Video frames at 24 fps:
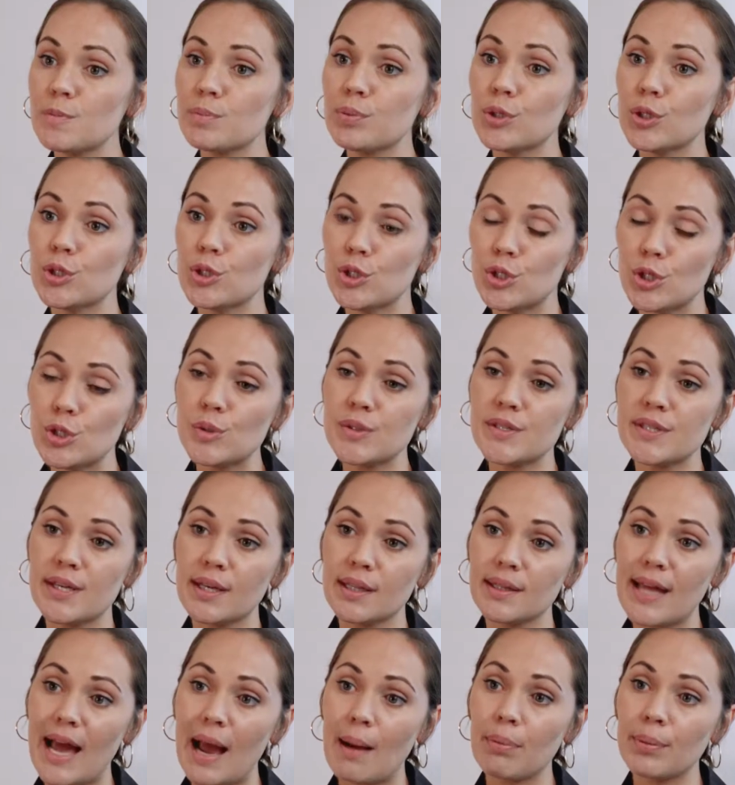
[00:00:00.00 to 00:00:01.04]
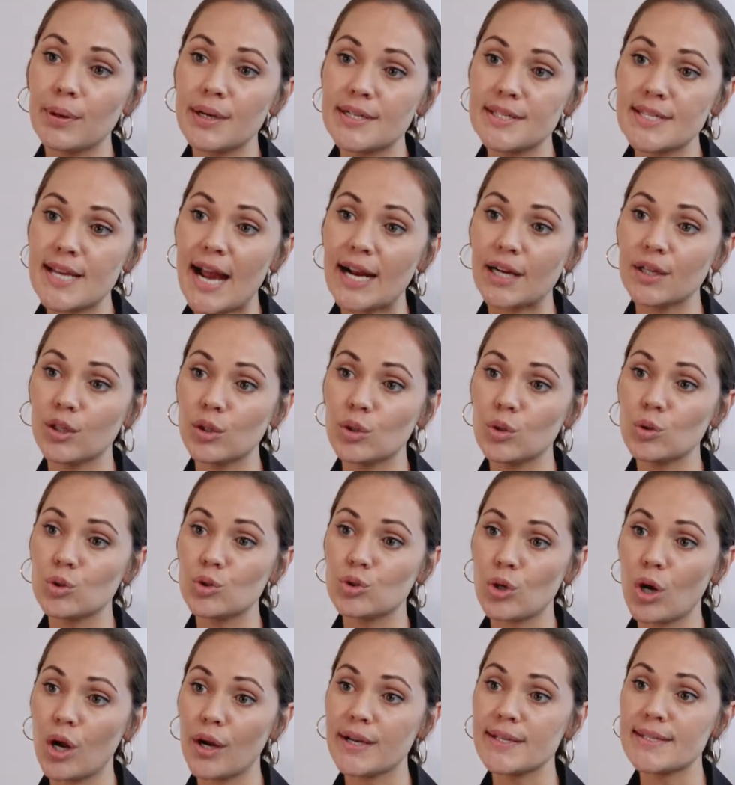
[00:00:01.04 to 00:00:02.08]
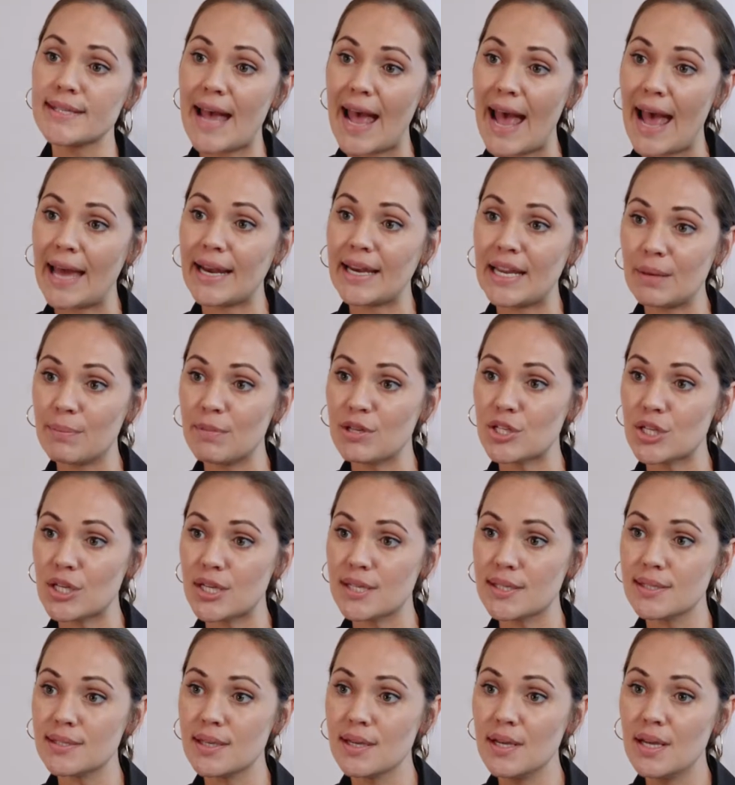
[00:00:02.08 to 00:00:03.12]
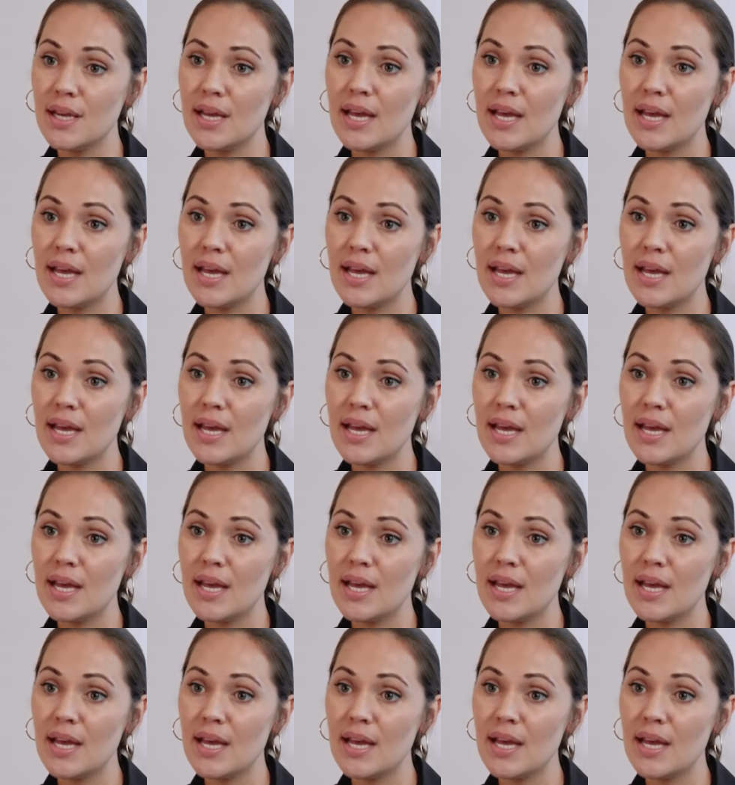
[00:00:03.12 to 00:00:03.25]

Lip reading: produce the elaborate technical drawings and images.